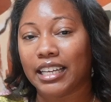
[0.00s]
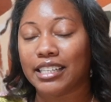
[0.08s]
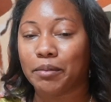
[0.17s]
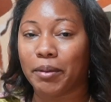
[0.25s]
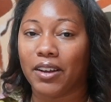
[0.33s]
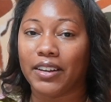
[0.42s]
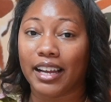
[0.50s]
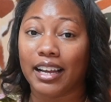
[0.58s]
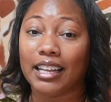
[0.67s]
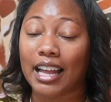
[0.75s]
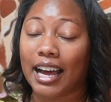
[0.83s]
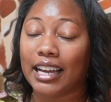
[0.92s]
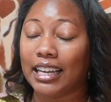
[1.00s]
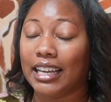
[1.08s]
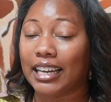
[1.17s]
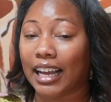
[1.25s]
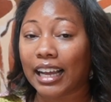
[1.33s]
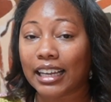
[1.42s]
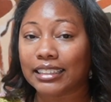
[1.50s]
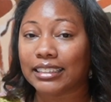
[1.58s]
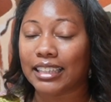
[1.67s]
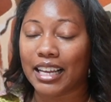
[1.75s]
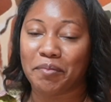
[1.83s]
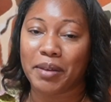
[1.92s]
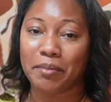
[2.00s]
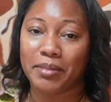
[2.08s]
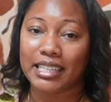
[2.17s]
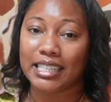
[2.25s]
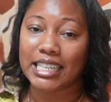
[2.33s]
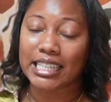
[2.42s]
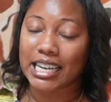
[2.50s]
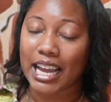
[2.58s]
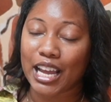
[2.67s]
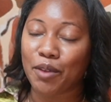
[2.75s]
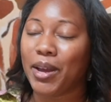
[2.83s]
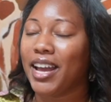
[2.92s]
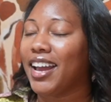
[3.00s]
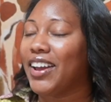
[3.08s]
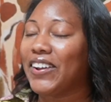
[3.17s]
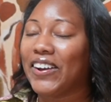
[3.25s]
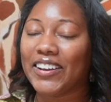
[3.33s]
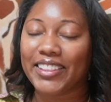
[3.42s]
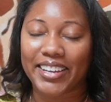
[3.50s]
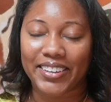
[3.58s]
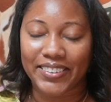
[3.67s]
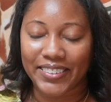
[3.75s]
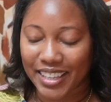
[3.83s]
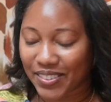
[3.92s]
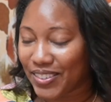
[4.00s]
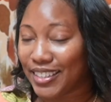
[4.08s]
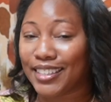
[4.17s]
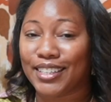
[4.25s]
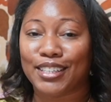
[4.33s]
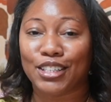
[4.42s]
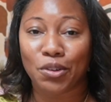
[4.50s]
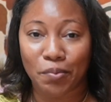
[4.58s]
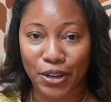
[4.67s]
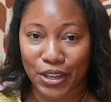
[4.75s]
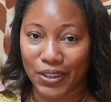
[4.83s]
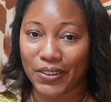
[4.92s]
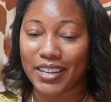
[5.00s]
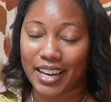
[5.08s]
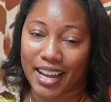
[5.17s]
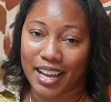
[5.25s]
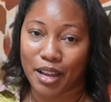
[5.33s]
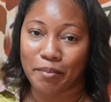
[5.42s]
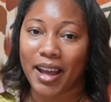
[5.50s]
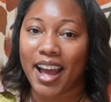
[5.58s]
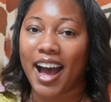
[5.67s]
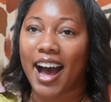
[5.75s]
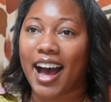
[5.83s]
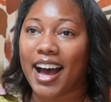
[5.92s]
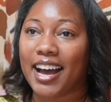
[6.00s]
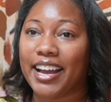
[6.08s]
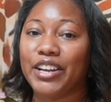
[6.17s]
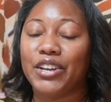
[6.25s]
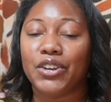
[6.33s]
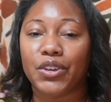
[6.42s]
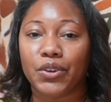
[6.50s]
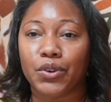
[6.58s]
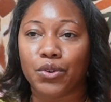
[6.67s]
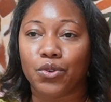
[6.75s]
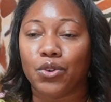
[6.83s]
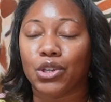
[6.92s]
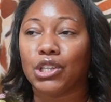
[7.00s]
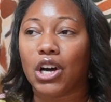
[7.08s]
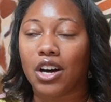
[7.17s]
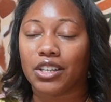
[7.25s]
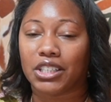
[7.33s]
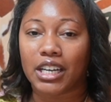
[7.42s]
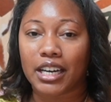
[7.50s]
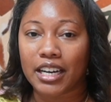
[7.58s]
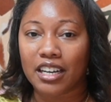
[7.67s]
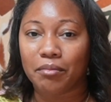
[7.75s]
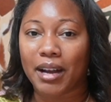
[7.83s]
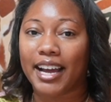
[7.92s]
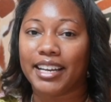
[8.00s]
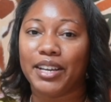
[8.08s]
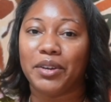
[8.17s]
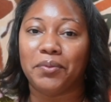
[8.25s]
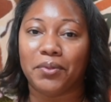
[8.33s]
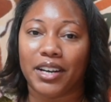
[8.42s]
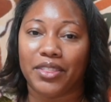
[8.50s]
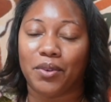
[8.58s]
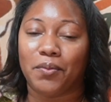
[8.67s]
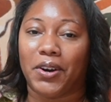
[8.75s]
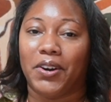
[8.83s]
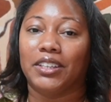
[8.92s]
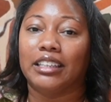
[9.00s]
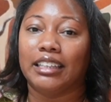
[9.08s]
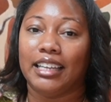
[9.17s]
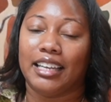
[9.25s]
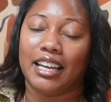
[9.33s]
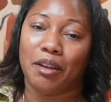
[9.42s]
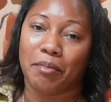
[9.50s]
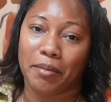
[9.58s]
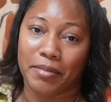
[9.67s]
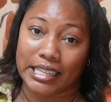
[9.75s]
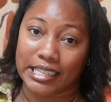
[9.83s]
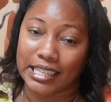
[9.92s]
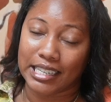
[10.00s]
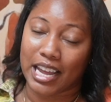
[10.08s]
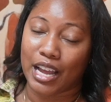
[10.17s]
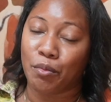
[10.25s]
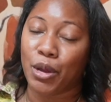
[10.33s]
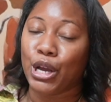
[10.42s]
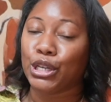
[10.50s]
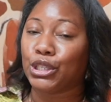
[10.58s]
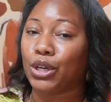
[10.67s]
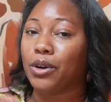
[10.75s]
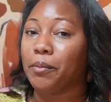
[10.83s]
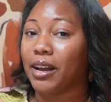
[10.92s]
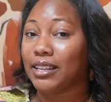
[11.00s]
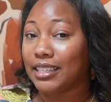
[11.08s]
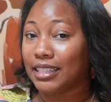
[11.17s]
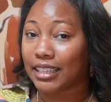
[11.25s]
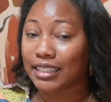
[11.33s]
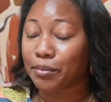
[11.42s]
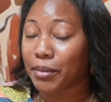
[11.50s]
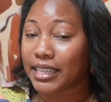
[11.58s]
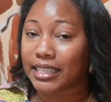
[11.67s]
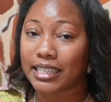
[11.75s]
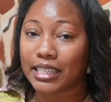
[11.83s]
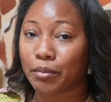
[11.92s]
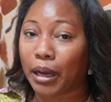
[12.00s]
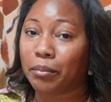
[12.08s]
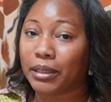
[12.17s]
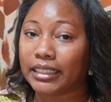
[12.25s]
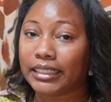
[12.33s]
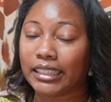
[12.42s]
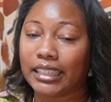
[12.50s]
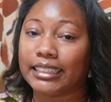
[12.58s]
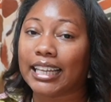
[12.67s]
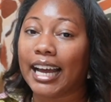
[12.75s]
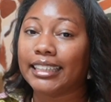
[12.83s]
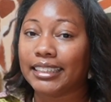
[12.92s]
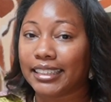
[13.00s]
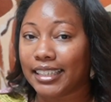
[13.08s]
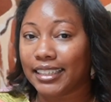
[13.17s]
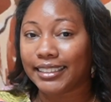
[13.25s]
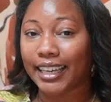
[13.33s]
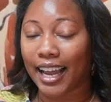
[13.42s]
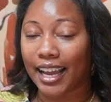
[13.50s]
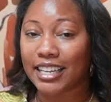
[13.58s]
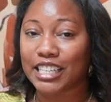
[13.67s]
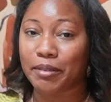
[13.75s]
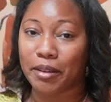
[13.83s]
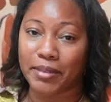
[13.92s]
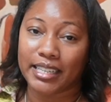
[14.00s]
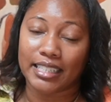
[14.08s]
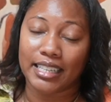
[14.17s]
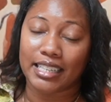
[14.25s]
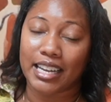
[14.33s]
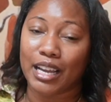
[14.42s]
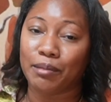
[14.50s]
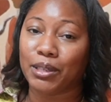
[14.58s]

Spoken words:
spelled L-I-N-X, in my business name. And although it was a super cute name, I knew long term I didn't want the word Link in my business name. So about 6 months into my business, I did change my business name